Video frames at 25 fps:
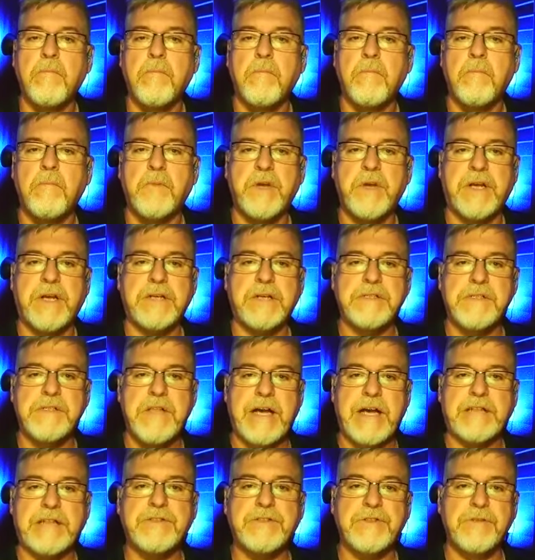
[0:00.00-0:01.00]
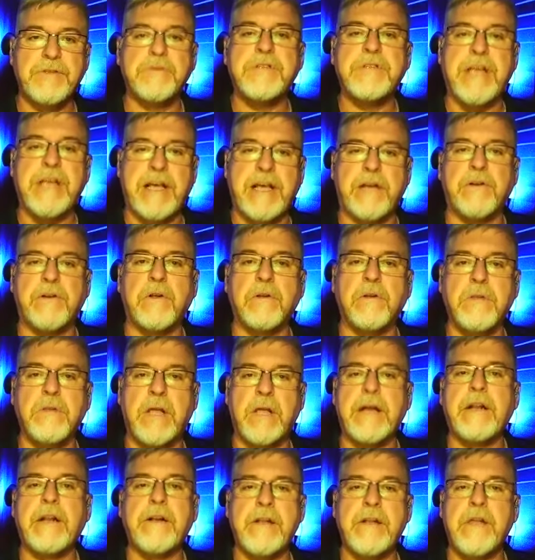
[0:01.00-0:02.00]
because that's who's handled
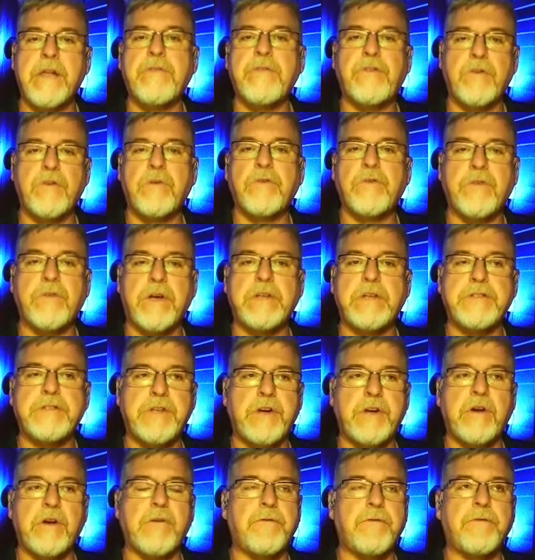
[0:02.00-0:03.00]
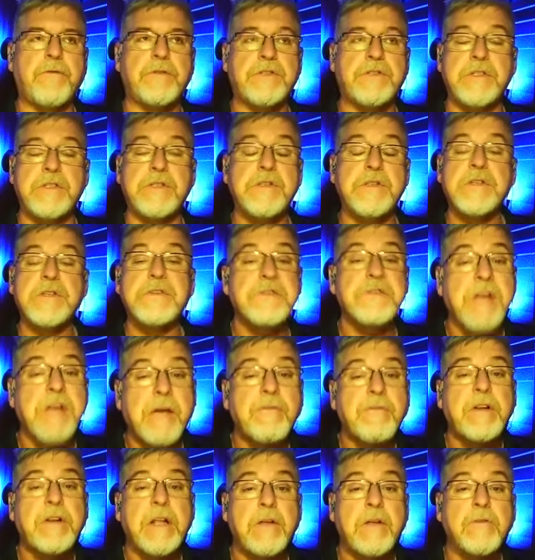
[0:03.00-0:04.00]
line of death suicides here since the
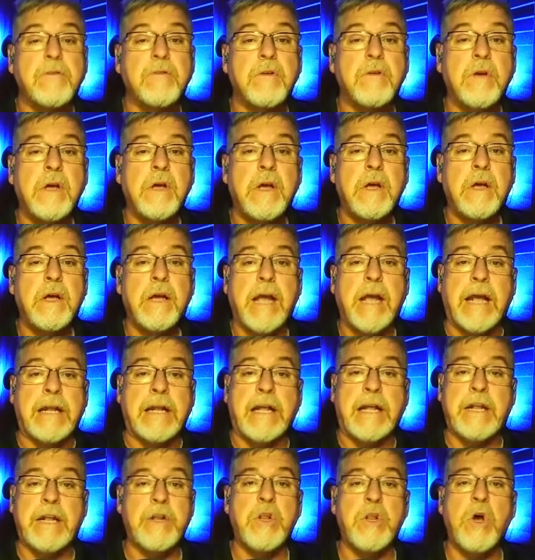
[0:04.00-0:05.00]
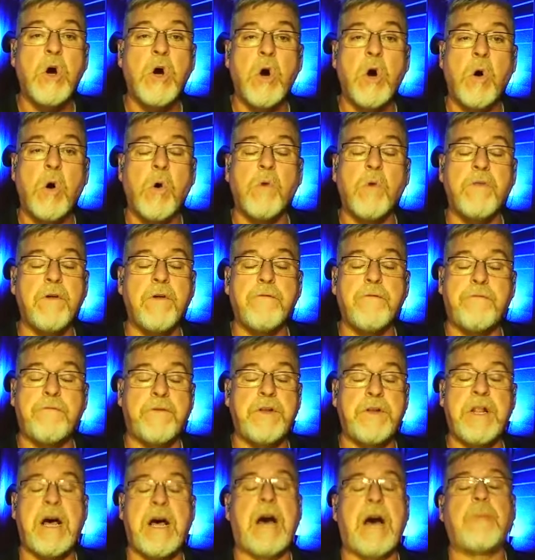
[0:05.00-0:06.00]
70s. And I know the
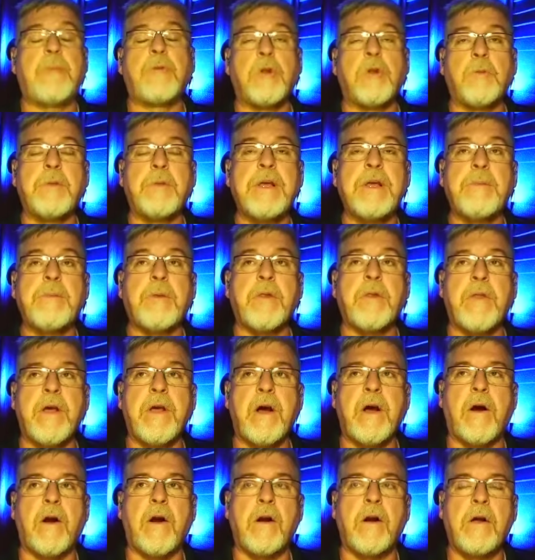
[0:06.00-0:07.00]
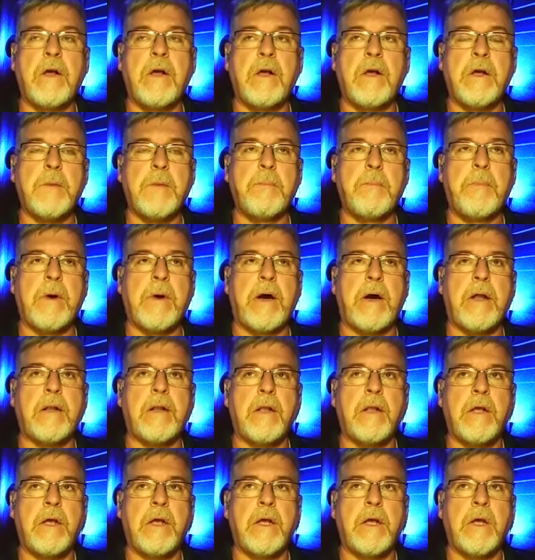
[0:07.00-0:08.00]
phenomenal people they are. But
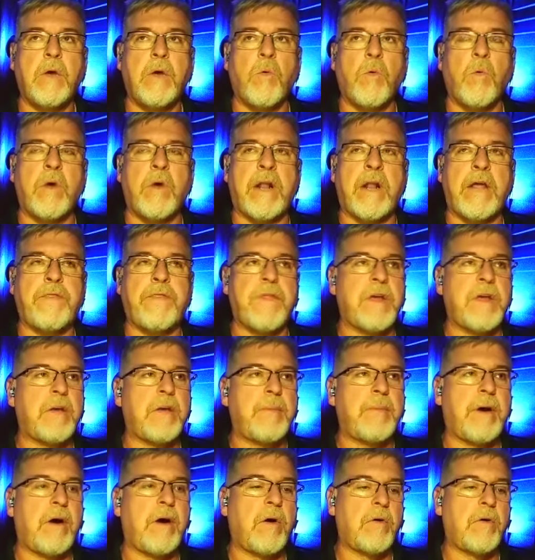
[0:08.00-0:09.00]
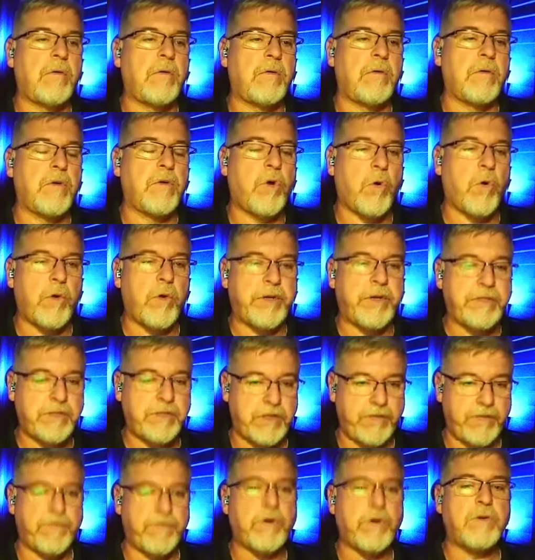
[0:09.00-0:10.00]
when I think about Corey
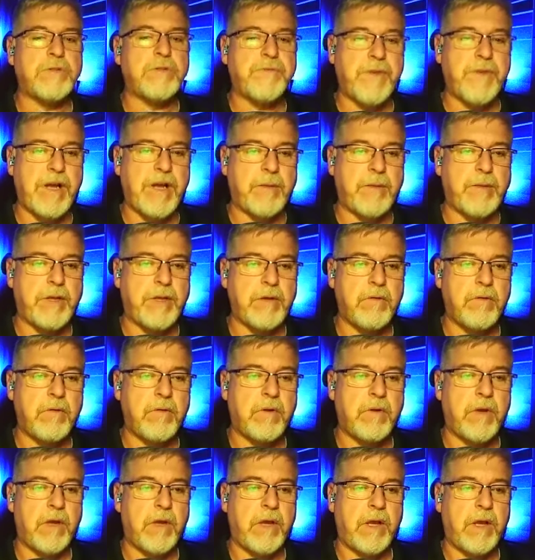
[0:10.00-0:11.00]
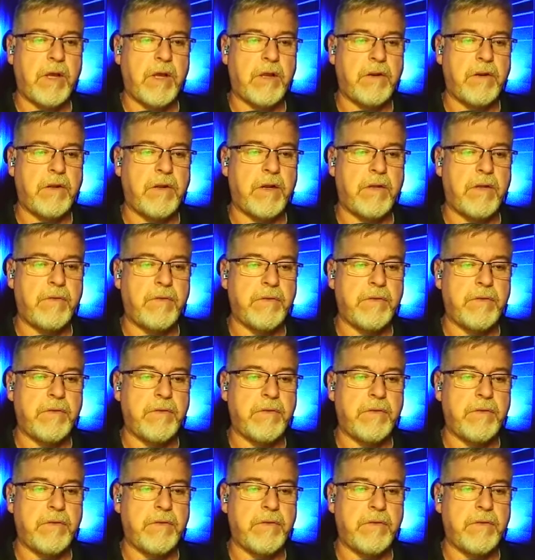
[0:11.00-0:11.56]
Slifko's family and uh, the